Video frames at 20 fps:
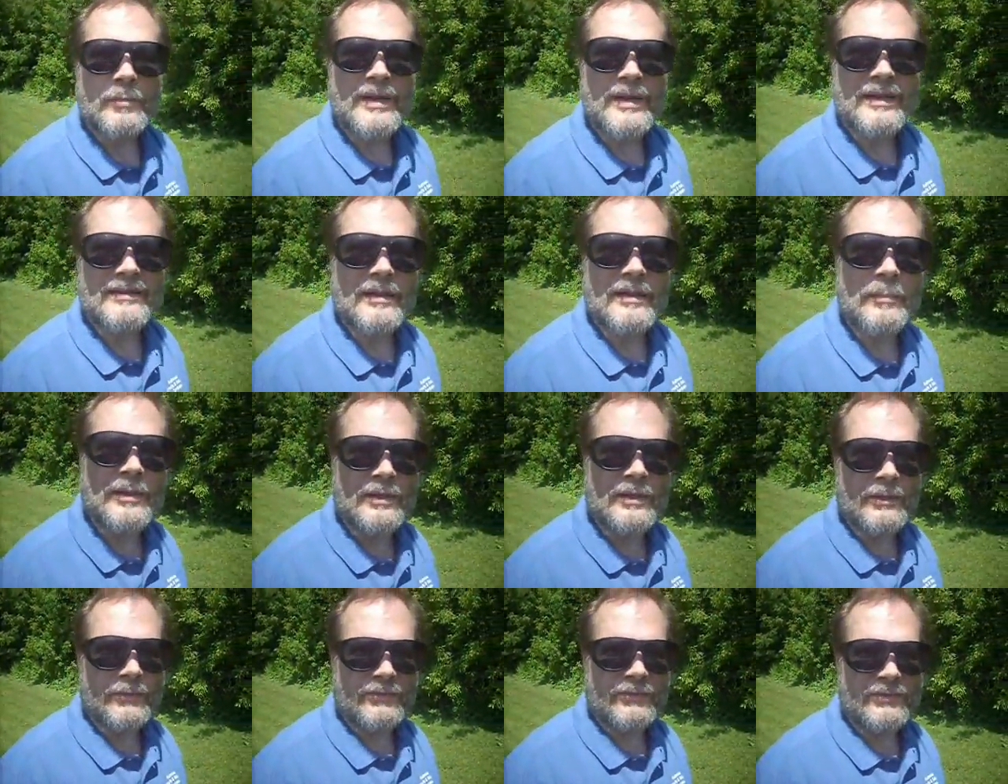breaks up
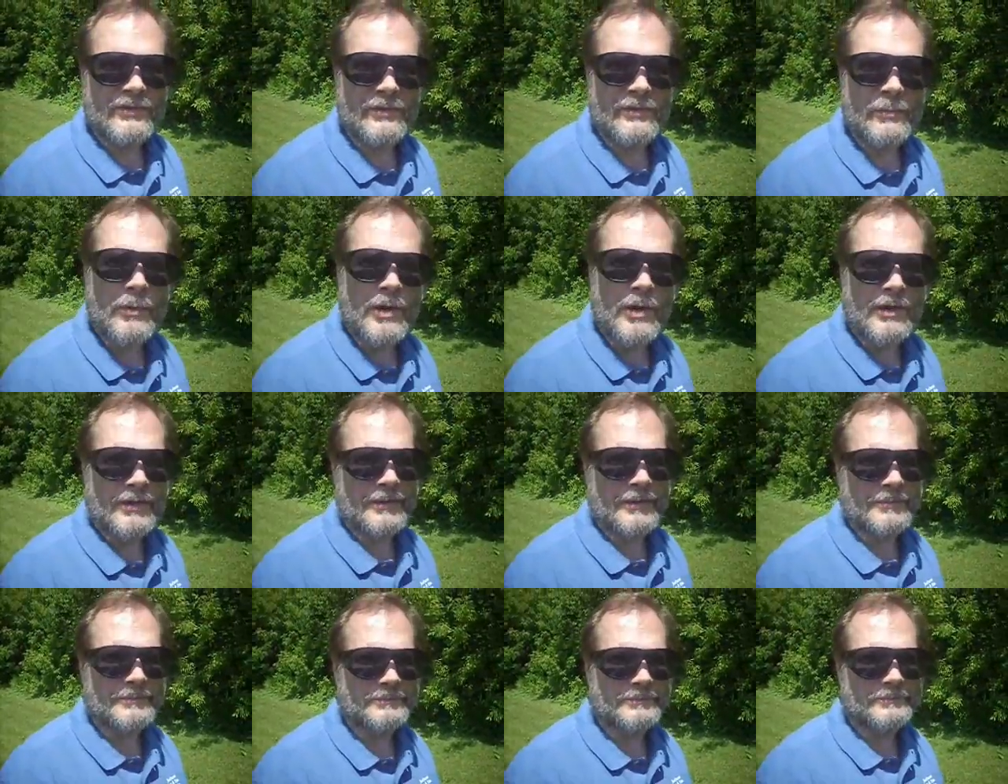and goes into the
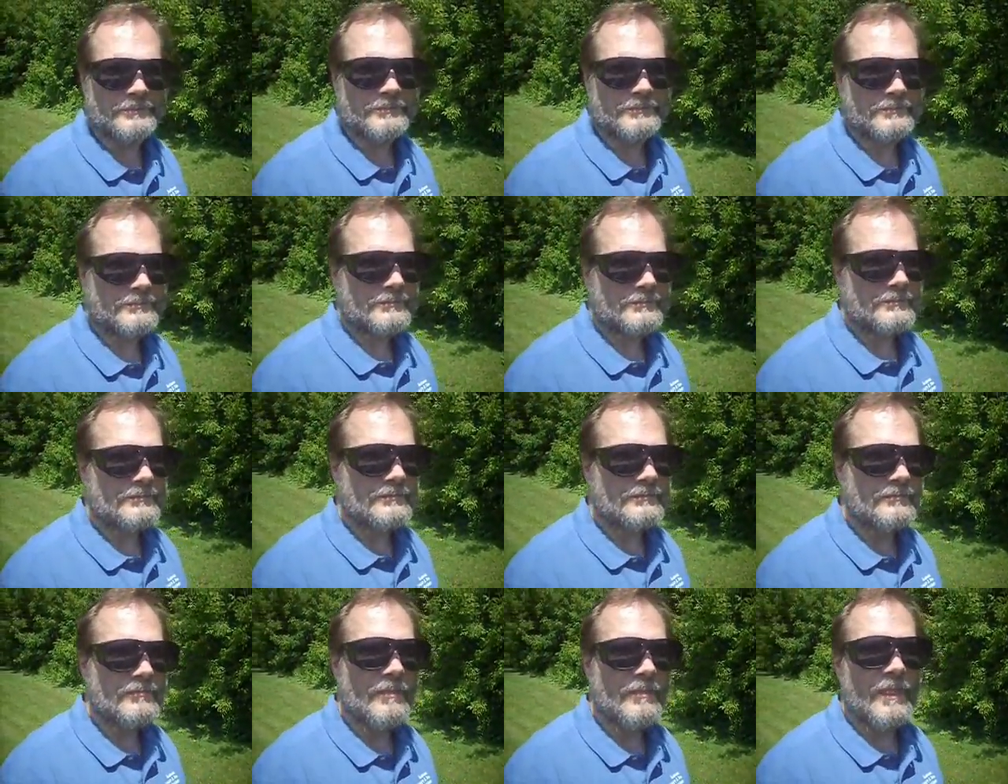water.
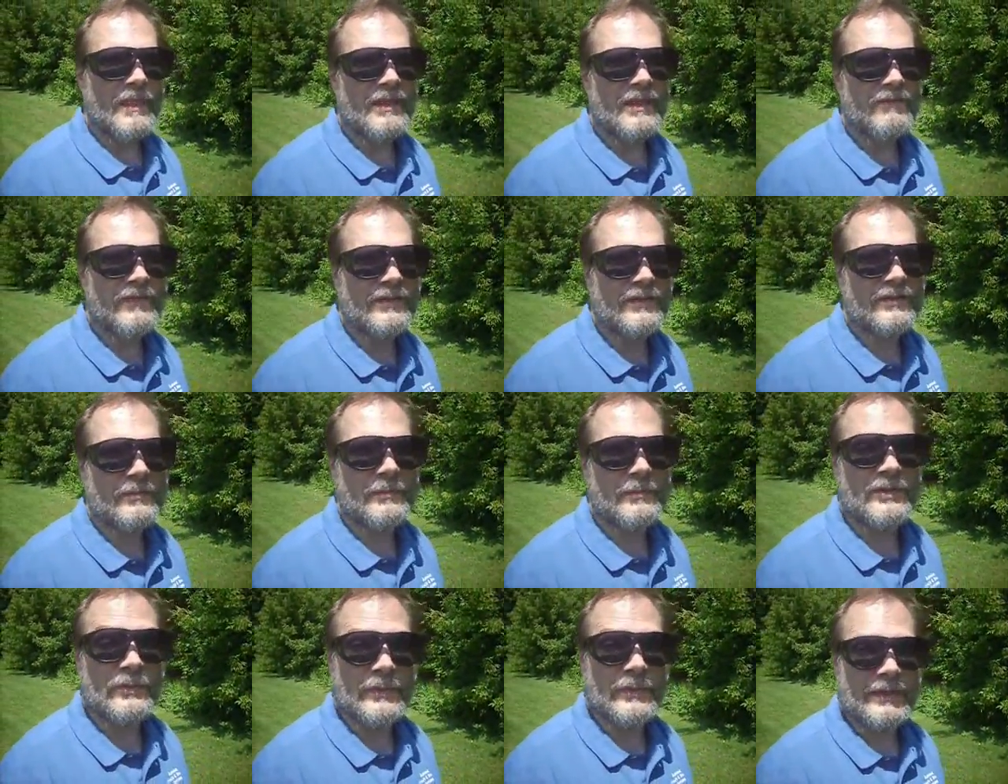It fits
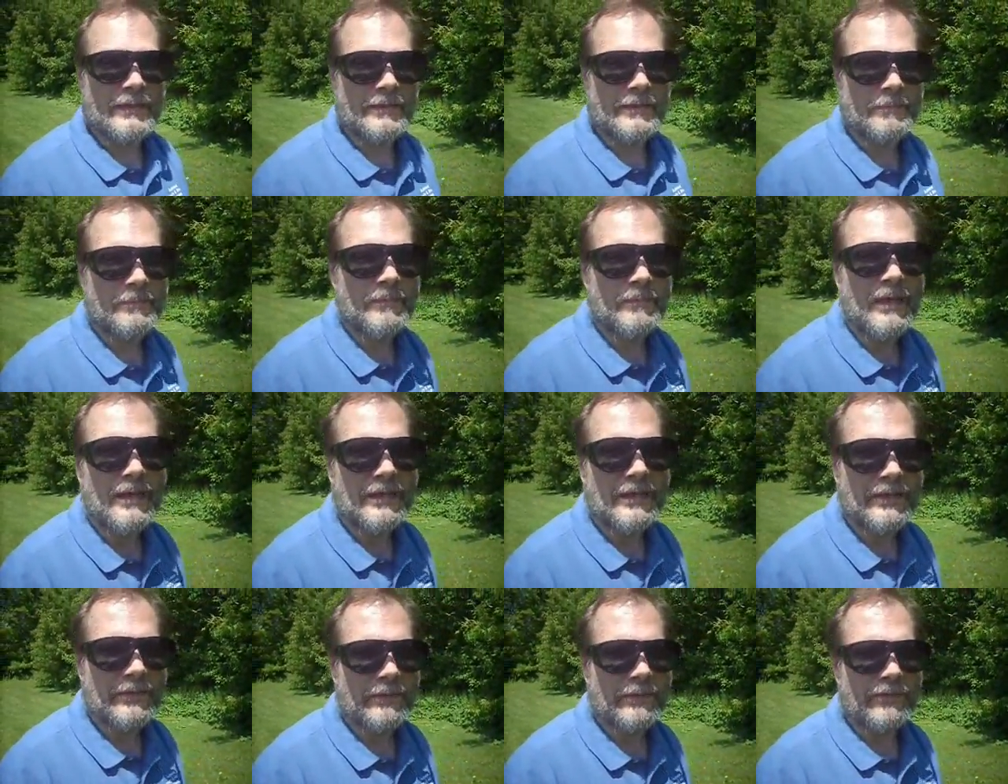in between the
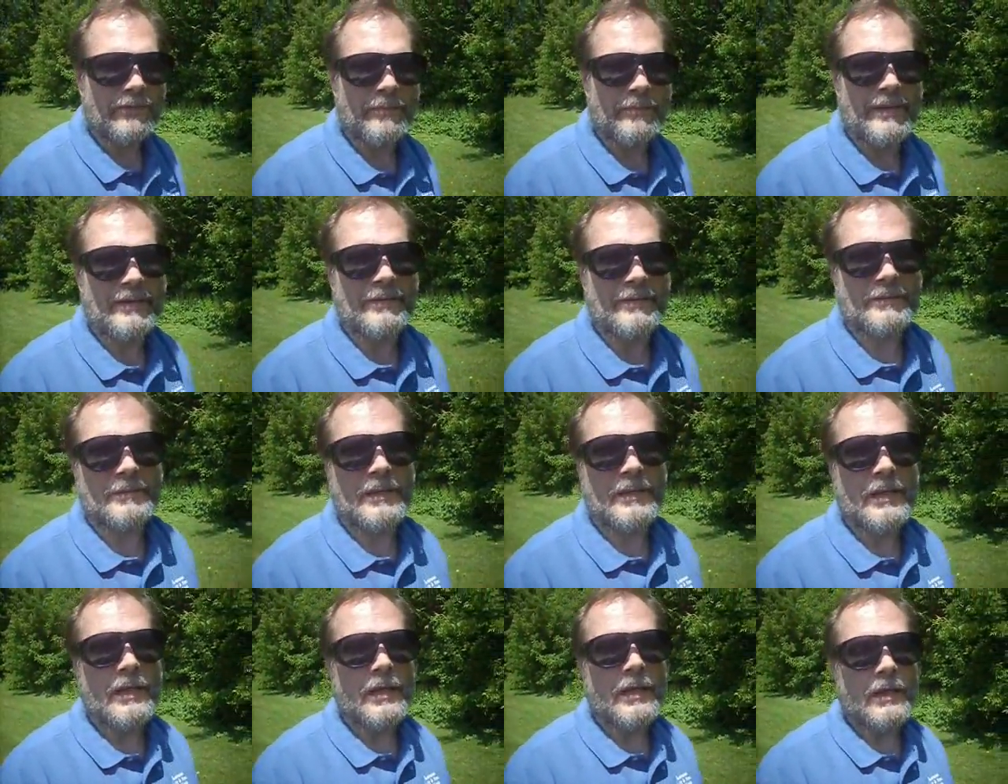molecules better.
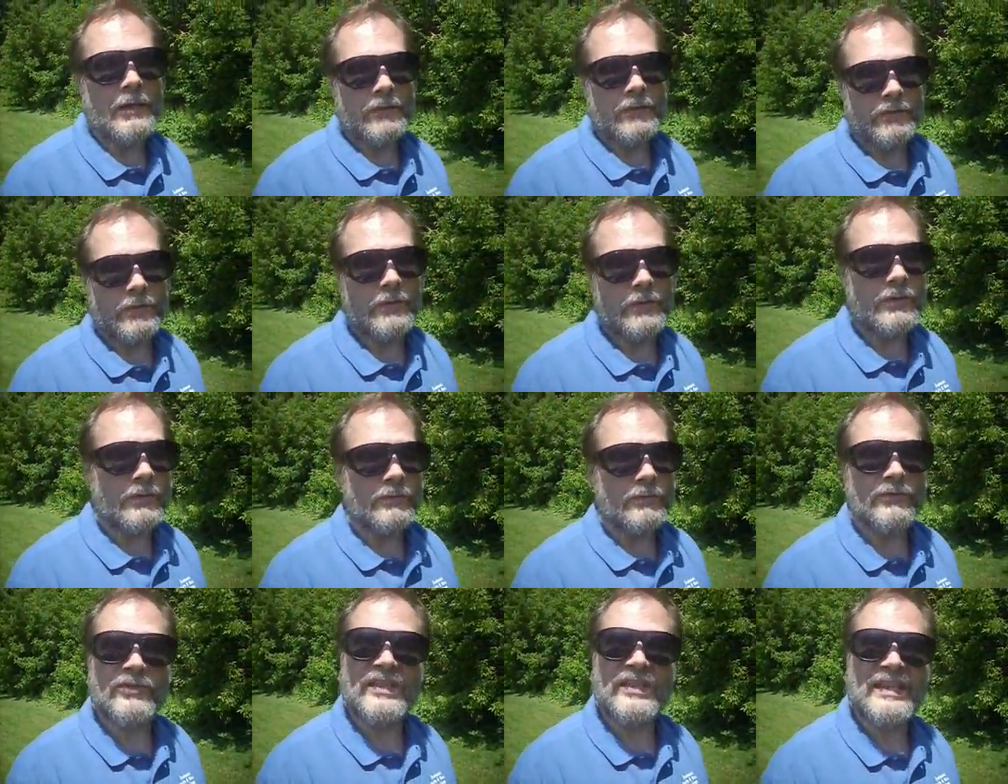So you
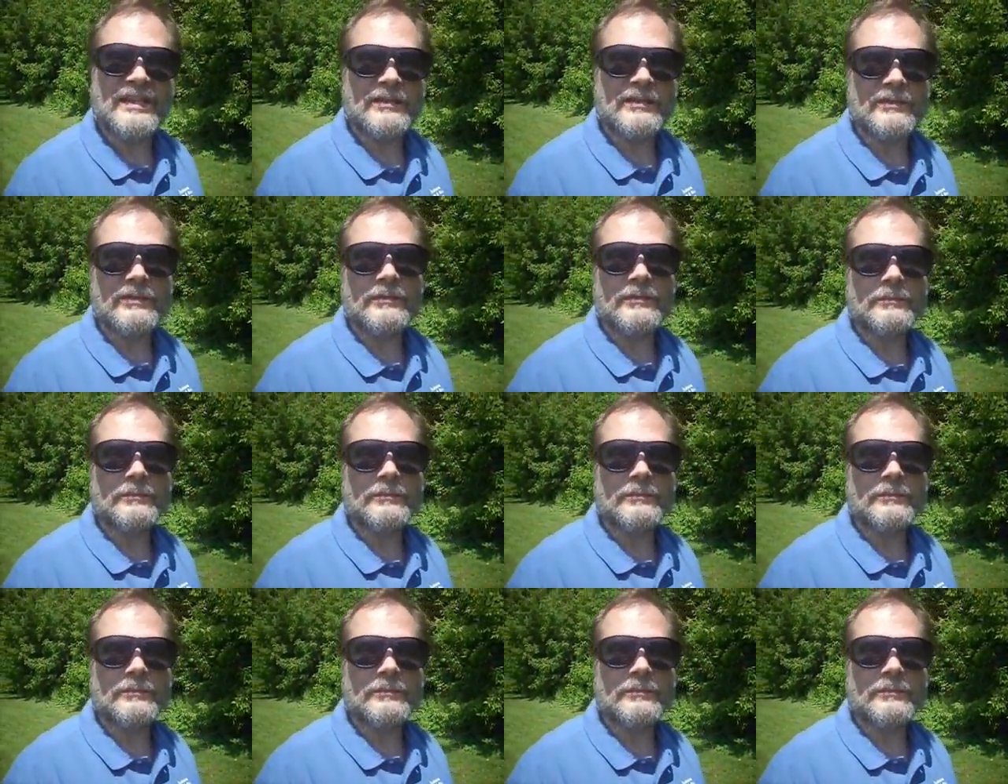don't see it.